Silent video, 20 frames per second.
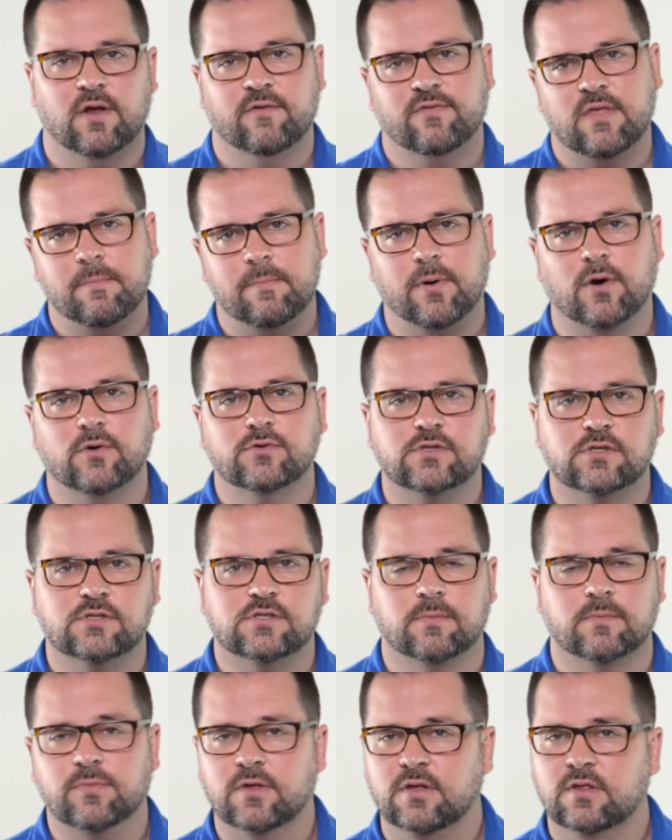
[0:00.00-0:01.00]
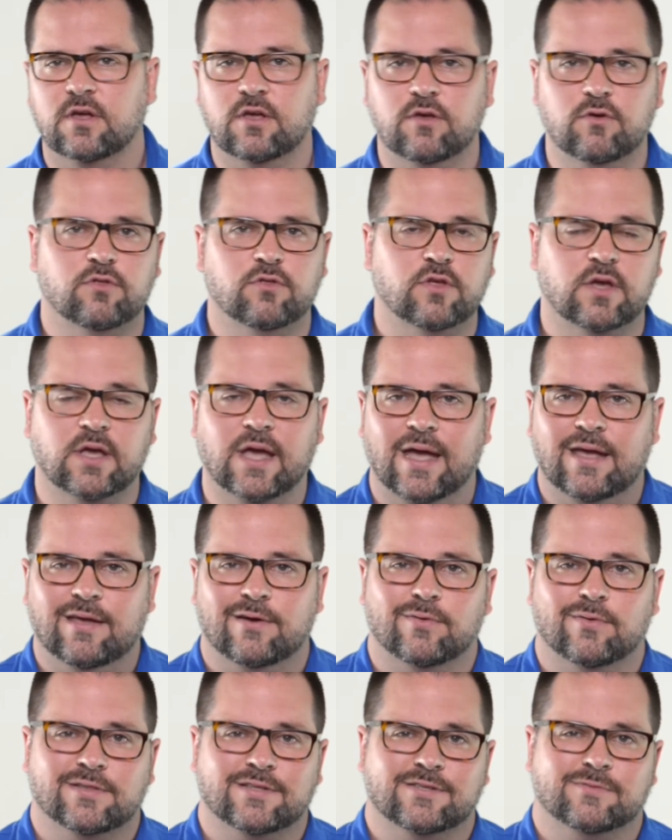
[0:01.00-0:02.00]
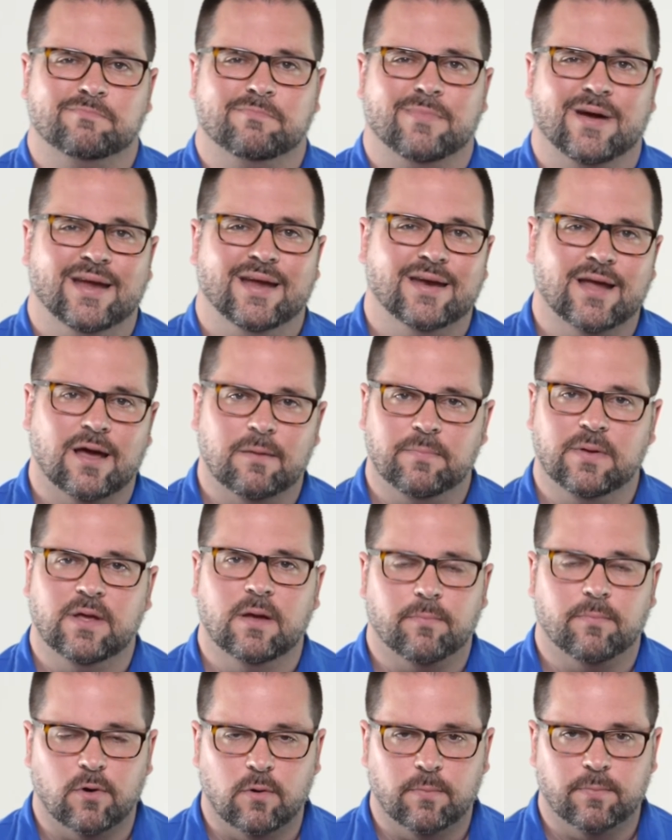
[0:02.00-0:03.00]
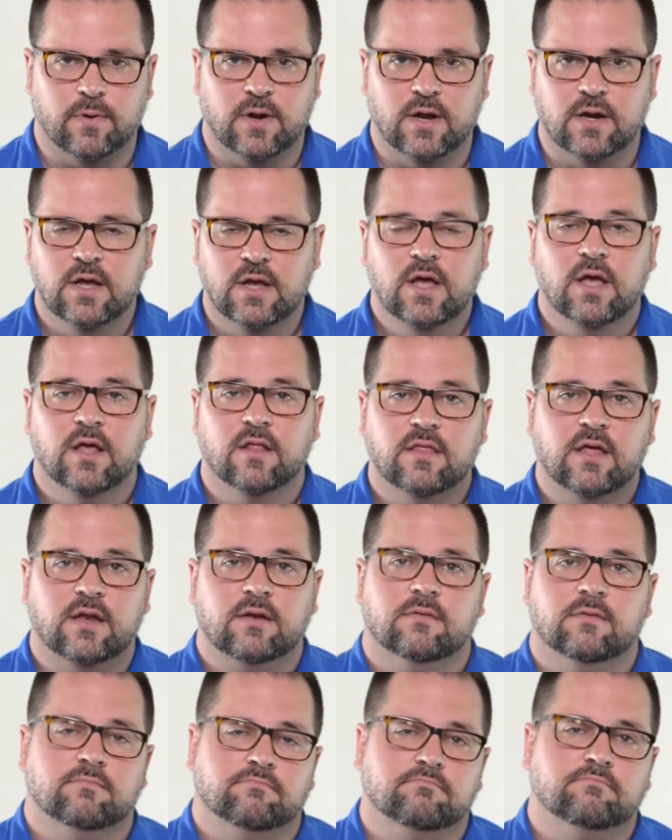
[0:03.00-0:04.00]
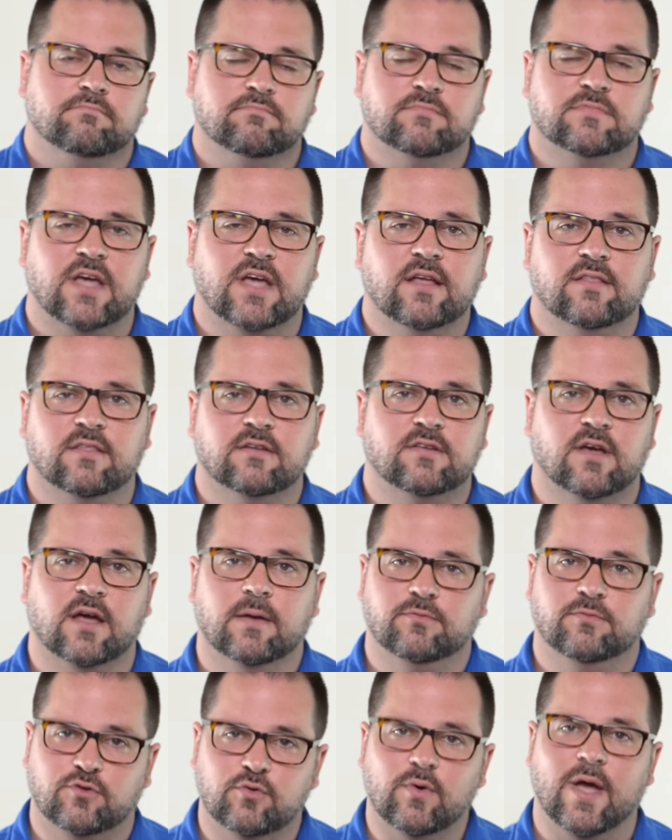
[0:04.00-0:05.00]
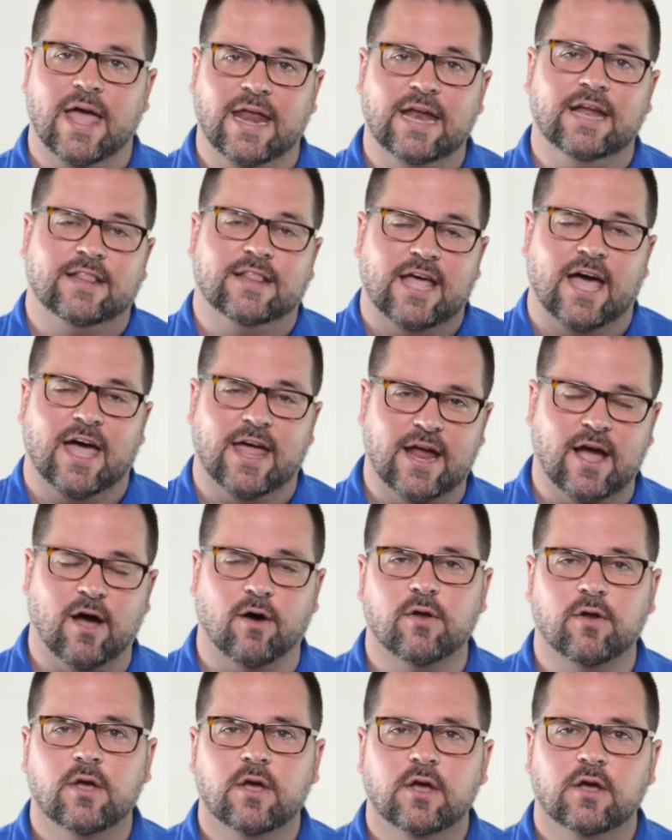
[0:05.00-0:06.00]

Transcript: If they posted something that you think, hey, you know what, this might not be appropriate, then take the time to edit that out.